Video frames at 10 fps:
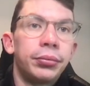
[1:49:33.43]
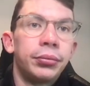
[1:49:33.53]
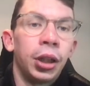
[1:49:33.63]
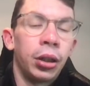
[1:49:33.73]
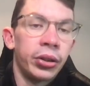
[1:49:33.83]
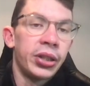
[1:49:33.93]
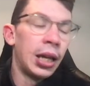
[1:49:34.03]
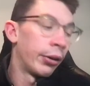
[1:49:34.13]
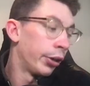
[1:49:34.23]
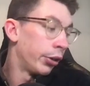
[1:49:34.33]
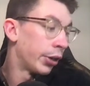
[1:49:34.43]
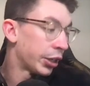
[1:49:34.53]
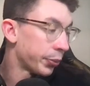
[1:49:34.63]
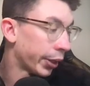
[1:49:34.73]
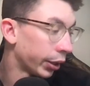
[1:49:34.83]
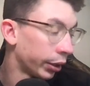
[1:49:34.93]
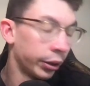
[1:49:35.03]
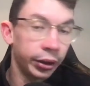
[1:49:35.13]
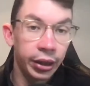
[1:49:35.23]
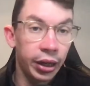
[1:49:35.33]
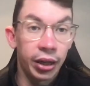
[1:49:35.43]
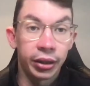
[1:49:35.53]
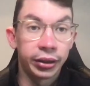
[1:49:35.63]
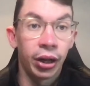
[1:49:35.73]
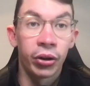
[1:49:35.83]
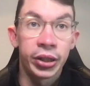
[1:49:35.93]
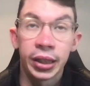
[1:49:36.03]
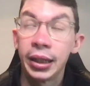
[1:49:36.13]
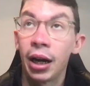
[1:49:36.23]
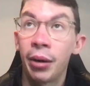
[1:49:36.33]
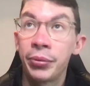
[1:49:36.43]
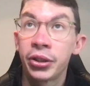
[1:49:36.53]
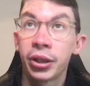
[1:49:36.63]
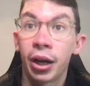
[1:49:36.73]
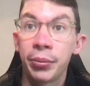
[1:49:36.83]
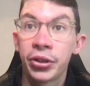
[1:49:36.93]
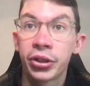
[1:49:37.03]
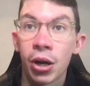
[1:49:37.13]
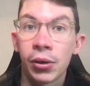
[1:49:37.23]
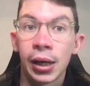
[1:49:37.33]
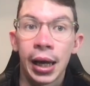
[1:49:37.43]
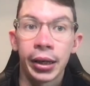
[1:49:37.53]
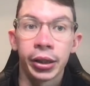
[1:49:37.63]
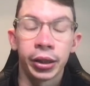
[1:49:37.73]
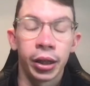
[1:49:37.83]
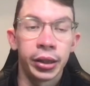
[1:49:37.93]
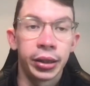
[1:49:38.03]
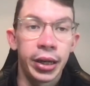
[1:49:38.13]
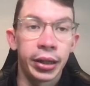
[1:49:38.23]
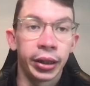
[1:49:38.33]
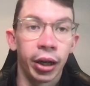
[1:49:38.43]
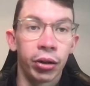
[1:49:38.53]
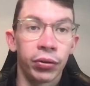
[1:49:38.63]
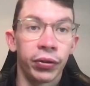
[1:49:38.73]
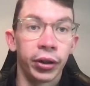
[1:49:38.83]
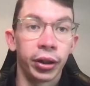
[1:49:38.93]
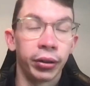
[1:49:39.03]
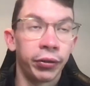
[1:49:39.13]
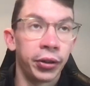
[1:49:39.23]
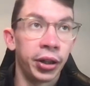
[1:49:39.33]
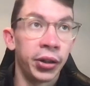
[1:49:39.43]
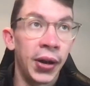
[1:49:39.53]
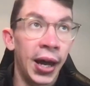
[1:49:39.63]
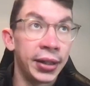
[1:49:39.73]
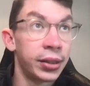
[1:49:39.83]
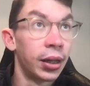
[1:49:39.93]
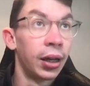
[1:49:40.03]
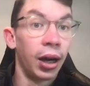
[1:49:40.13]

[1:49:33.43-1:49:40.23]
Oh, Salah and Nunez, mate. Honestly, I'm so glad I didn't go for Nunez.